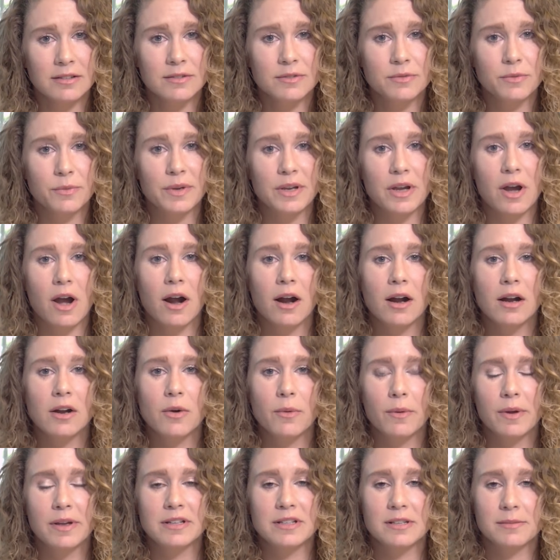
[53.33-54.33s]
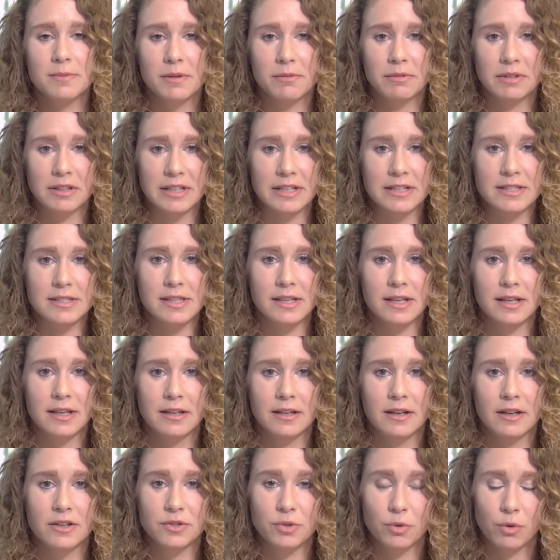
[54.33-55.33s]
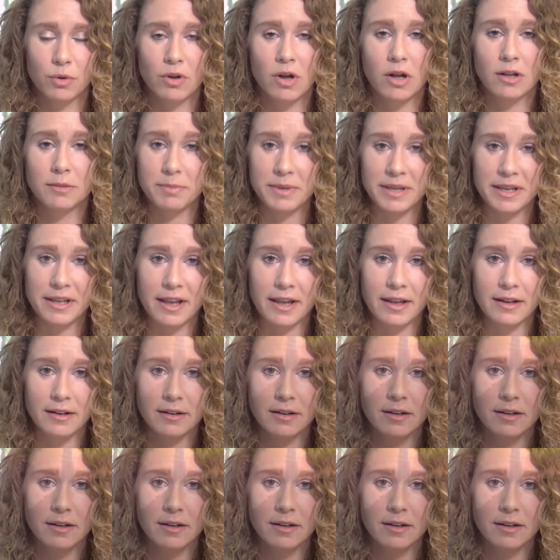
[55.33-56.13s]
we are going to be releasing a tool called Beacon,